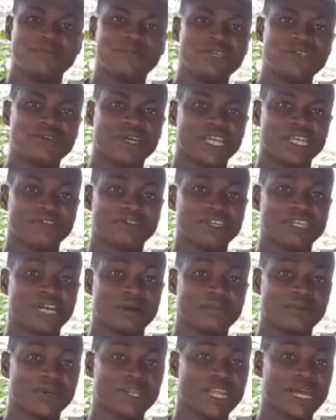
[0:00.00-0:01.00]
you are giving
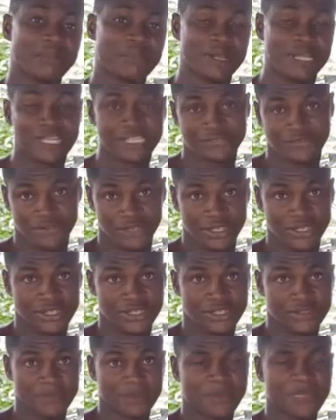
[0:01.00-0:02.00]
their mother pellet
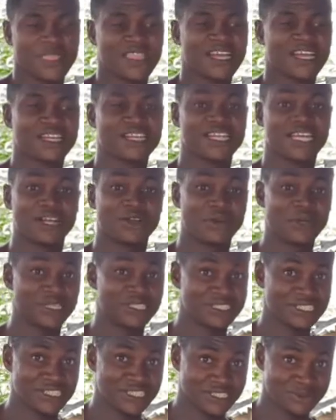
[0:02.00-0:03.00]
feed and they are not
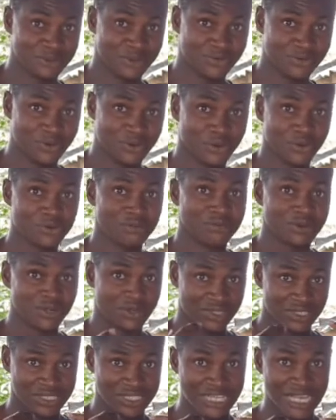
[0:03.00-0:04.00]
eating it before
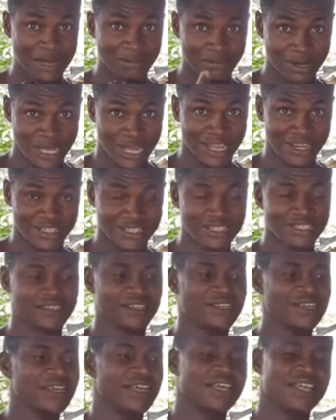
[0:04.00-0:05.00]
because they are blind.
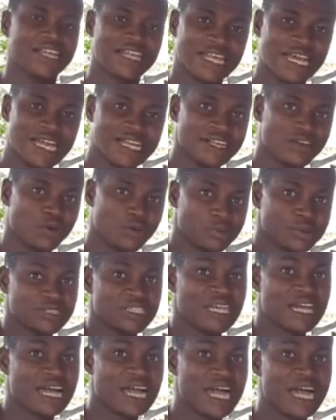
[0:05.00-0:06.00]
Now they open
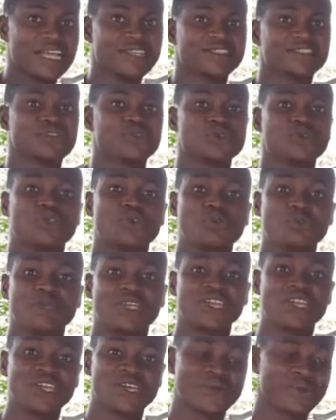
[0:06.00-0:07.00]
their eyes, so they will
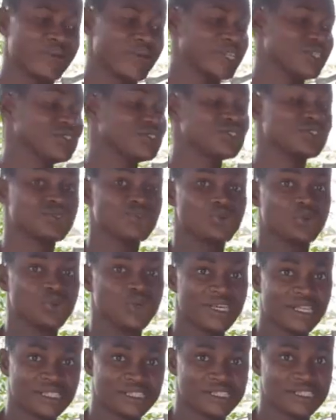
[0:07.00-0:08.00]
be eager to
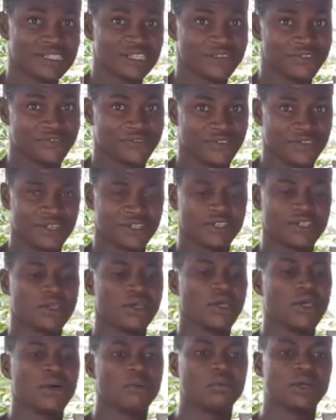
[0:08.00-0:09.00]
eat the feed.
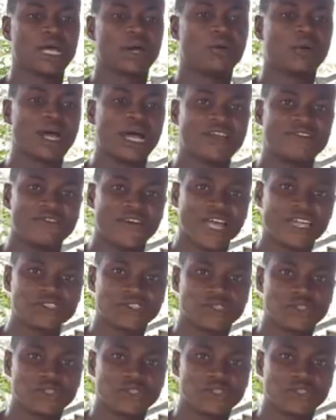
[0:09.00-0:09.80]
But I will advise